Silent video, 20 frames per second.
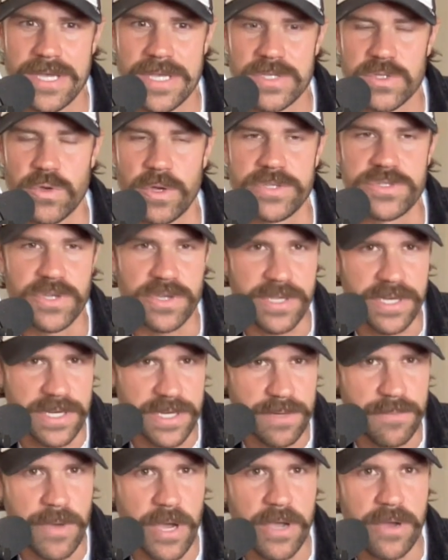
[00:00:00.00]
So I took it
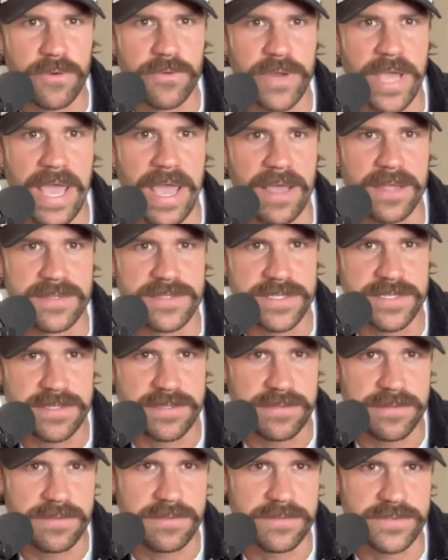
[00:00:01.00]
into my own hands,
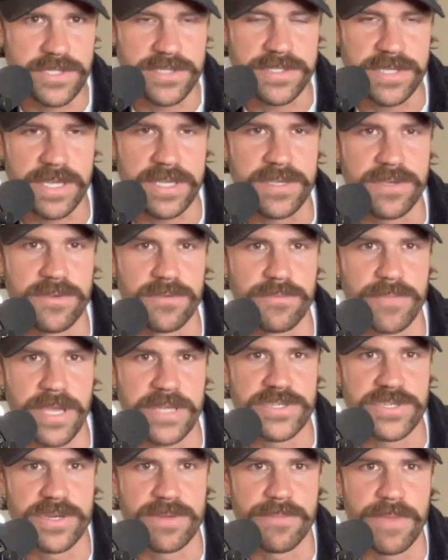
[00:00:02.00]
just like you
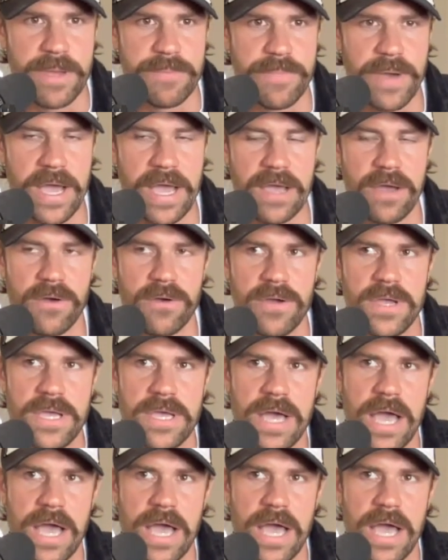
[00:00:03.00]
mentioned in my bio.